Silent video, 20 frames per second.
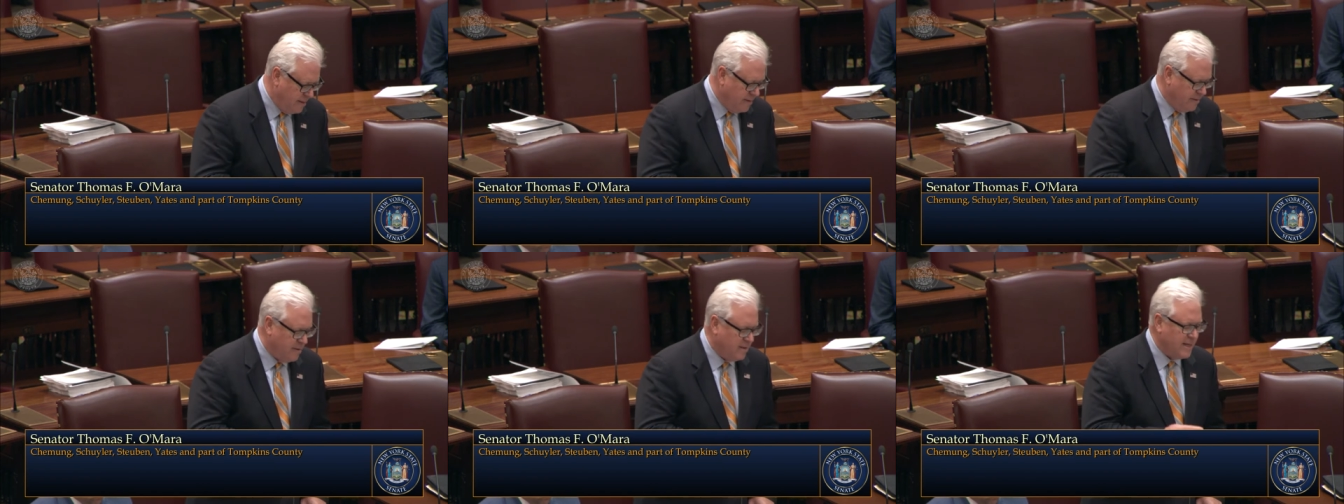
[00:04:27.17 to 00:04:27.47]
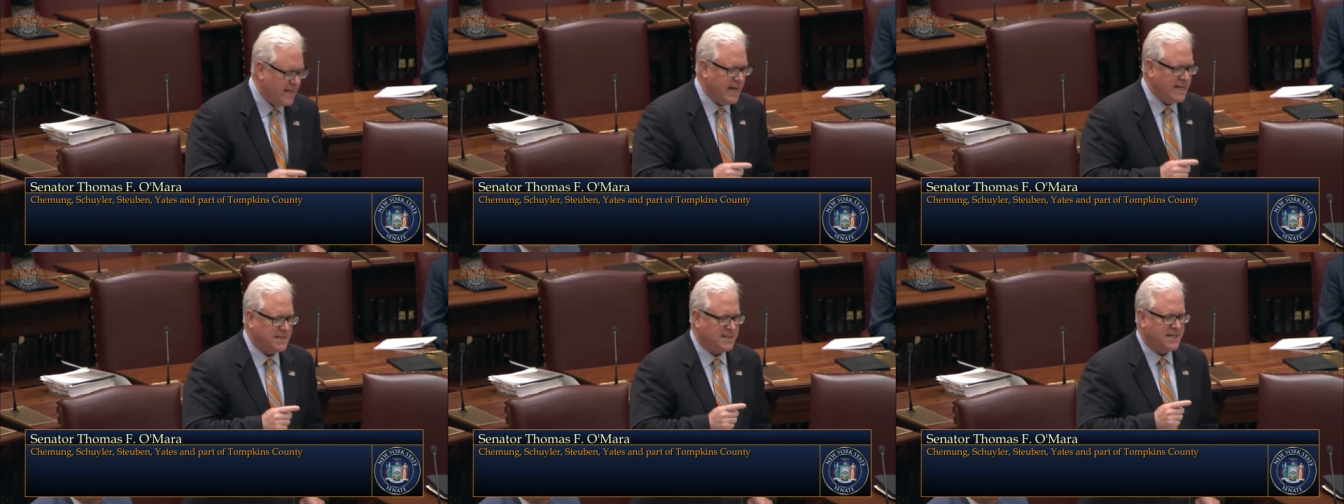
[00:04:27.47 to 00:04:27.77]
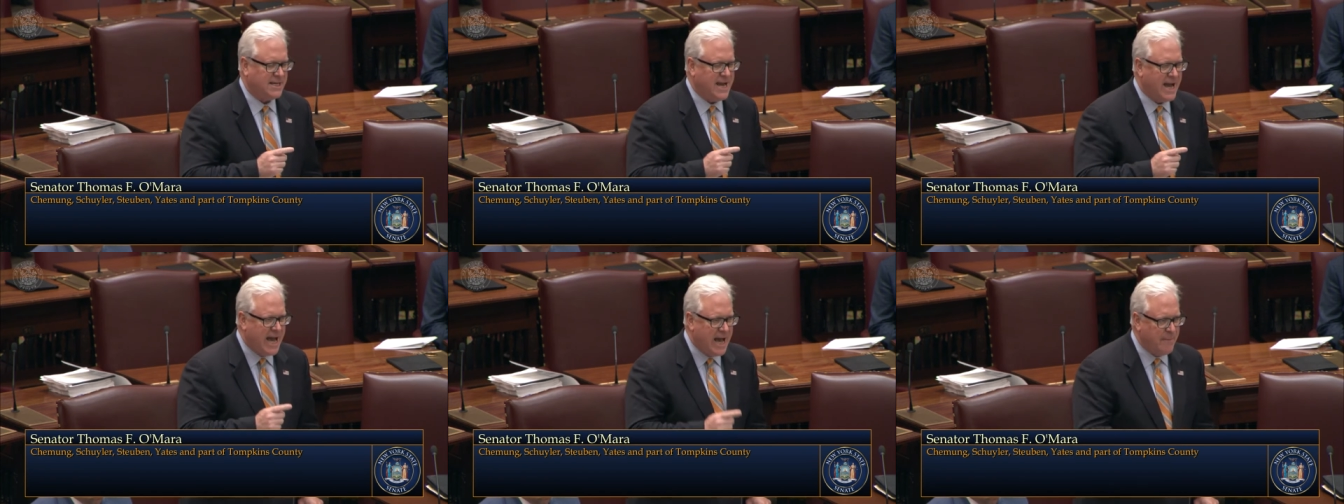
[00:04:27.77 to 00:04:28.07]
They're not
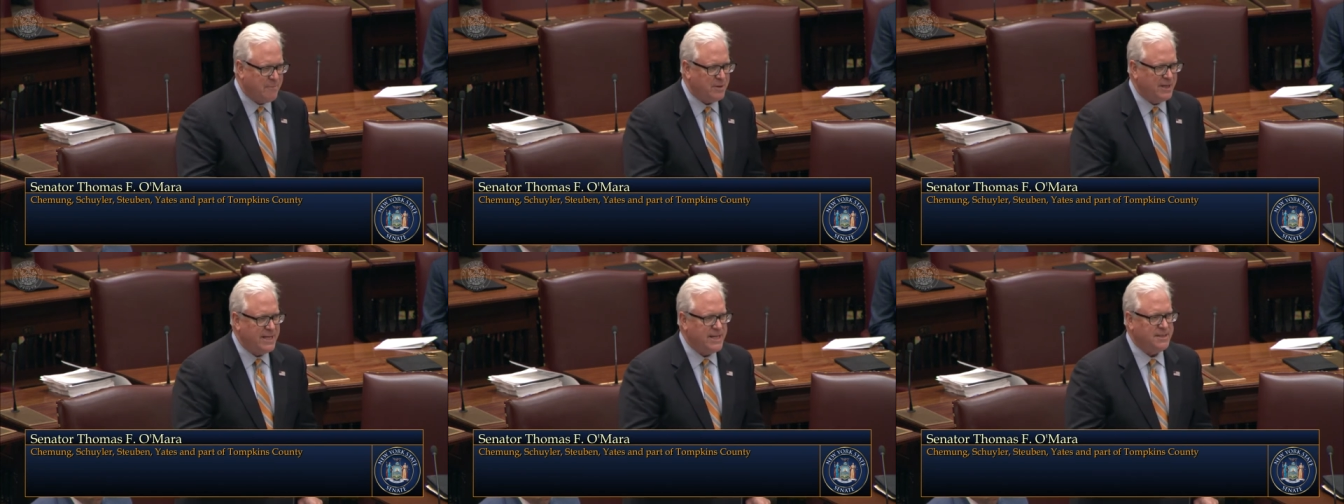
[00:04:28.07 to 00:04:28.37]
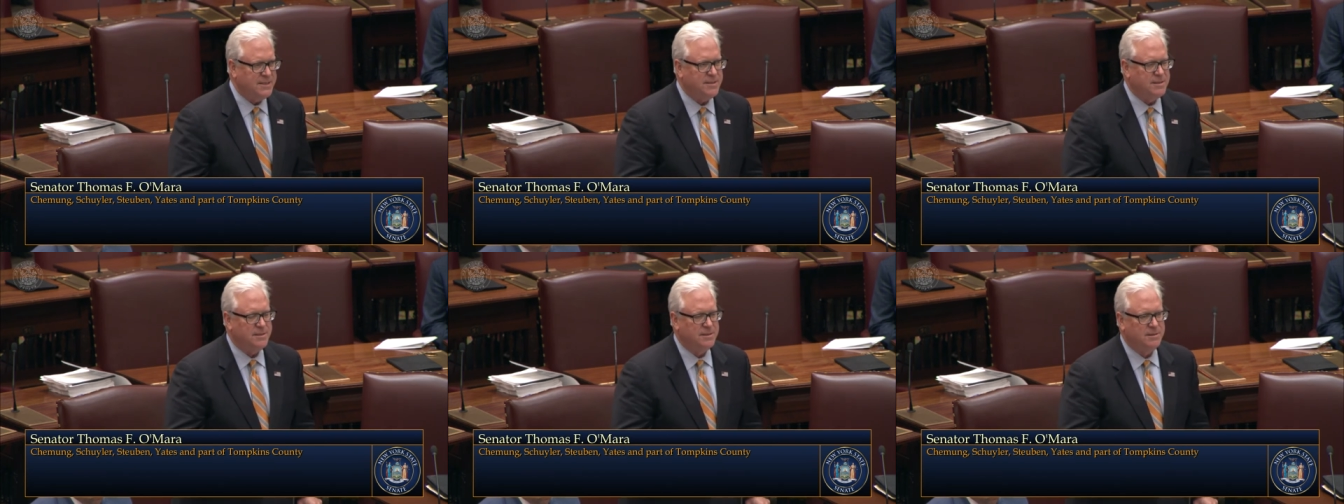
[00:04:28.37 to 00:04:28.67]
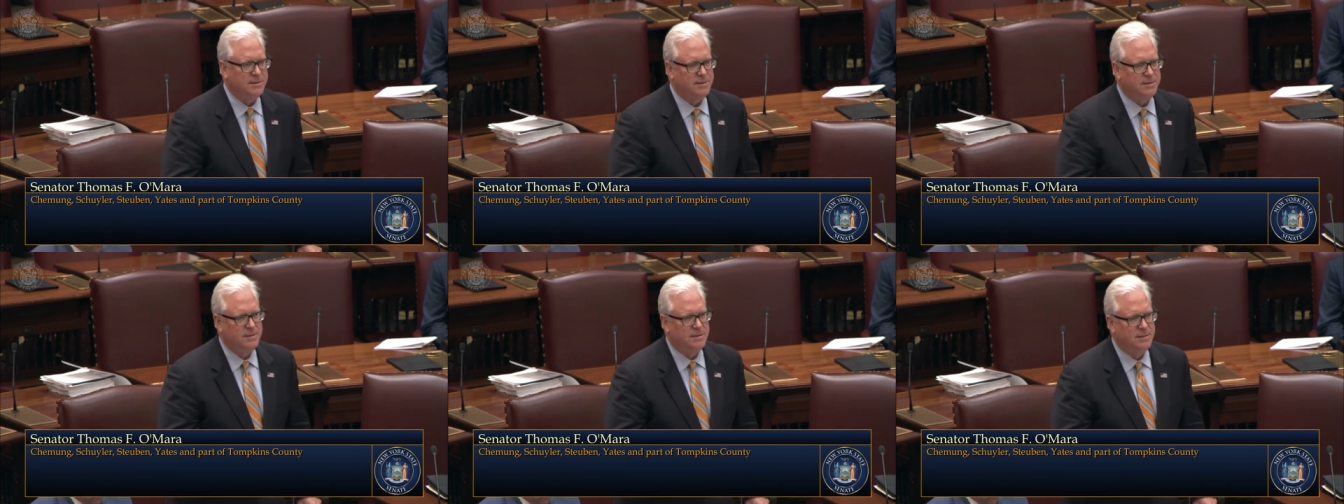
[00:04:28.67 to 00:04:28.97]
competent
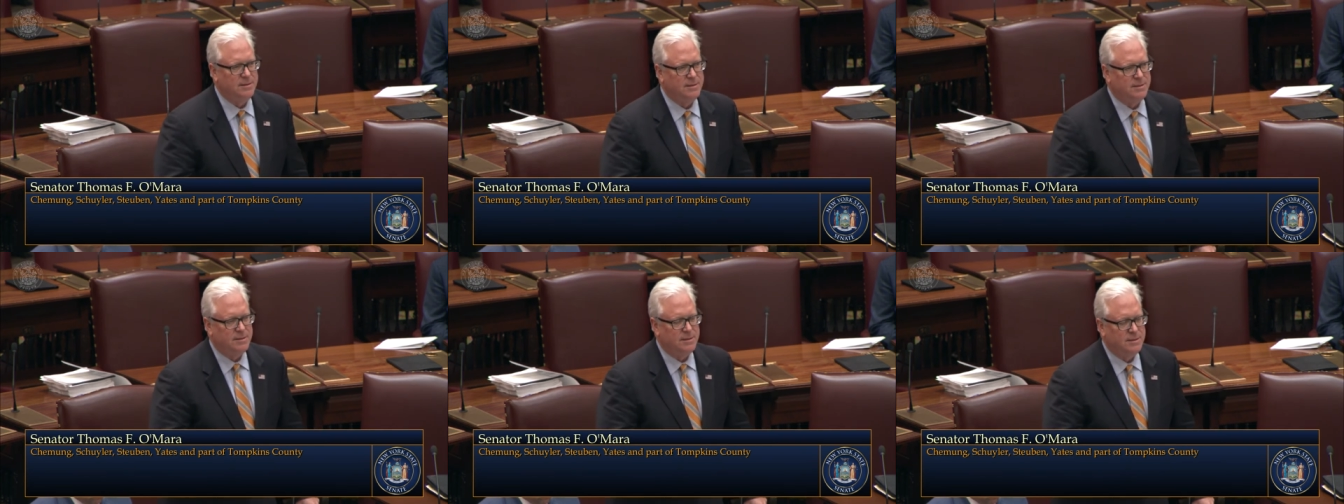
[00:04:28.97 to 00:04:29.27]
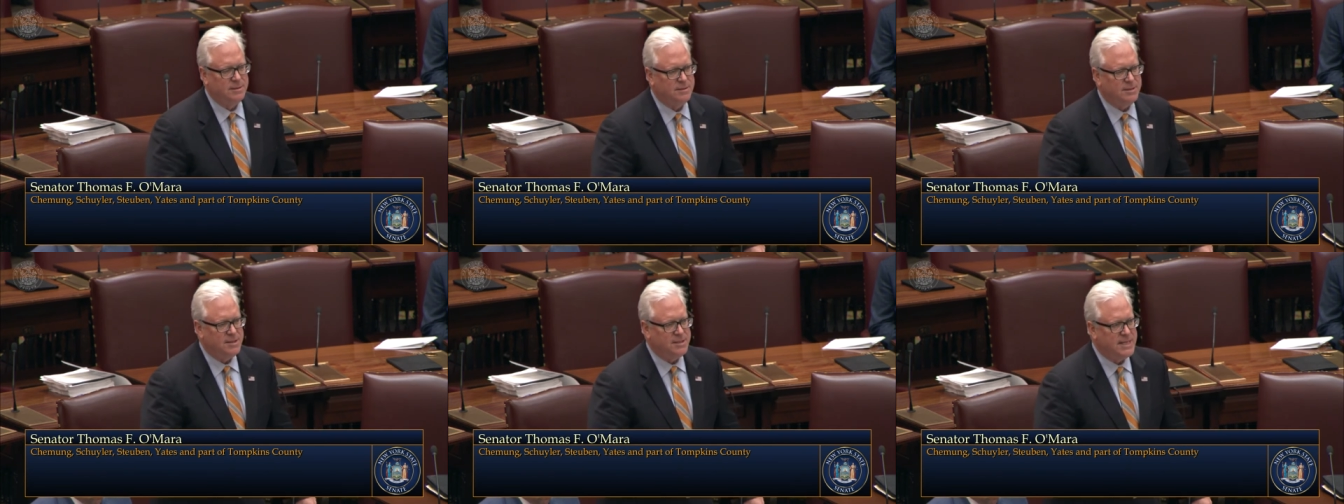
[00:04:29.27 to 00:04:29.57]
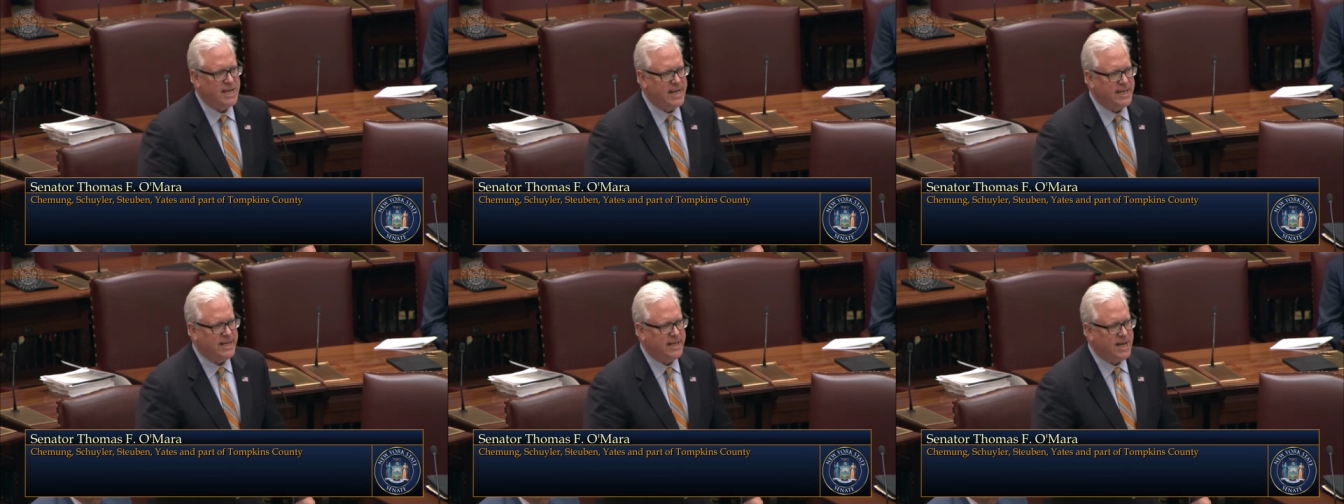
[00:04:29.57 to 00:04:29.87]
to
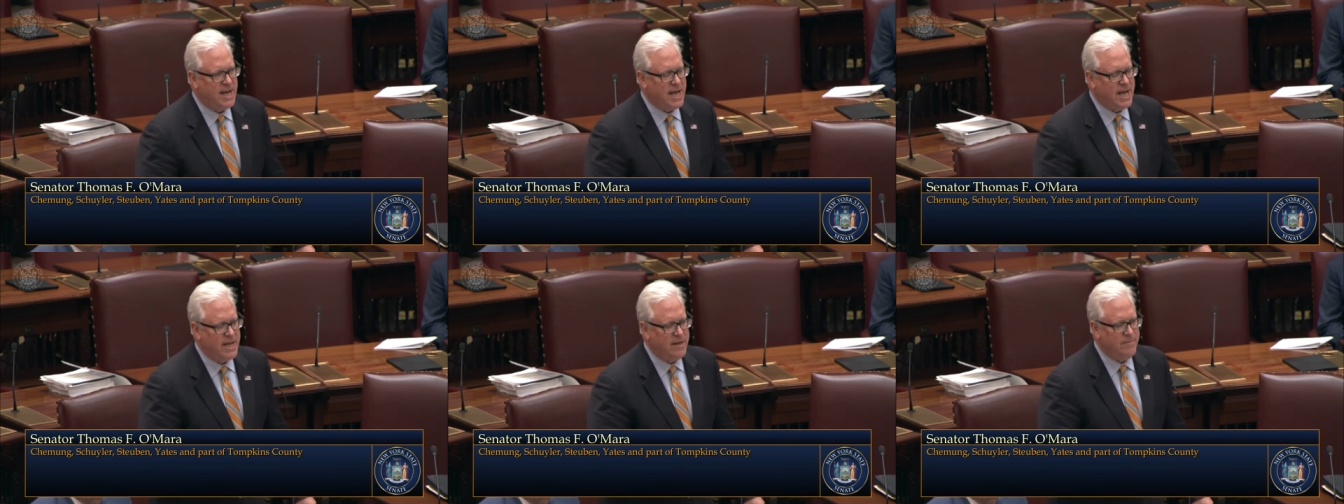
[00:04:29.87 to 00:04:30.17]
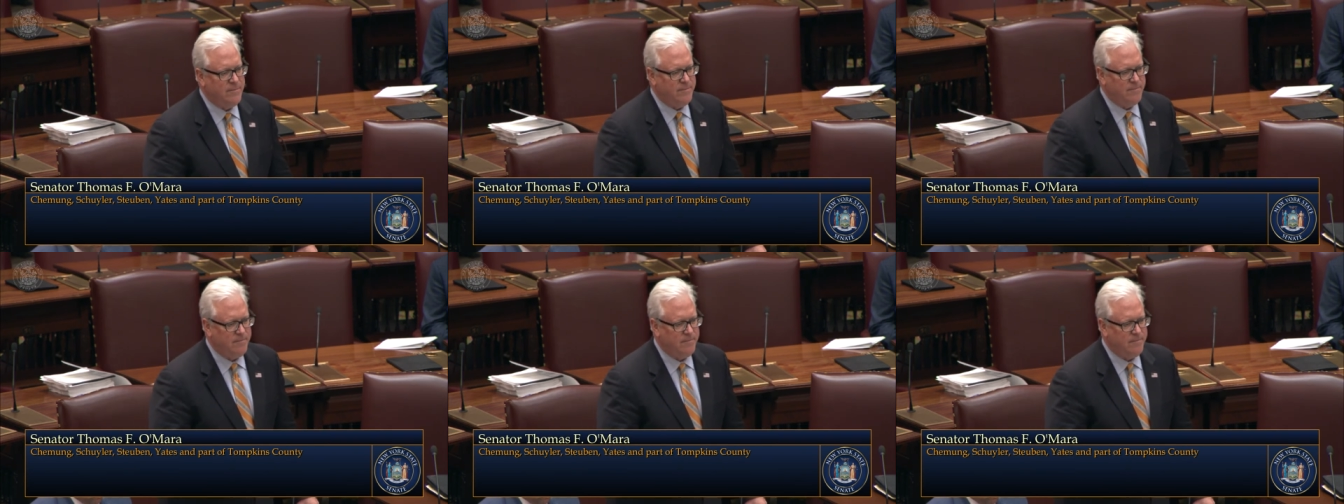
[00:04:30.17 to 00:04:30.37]
take it on.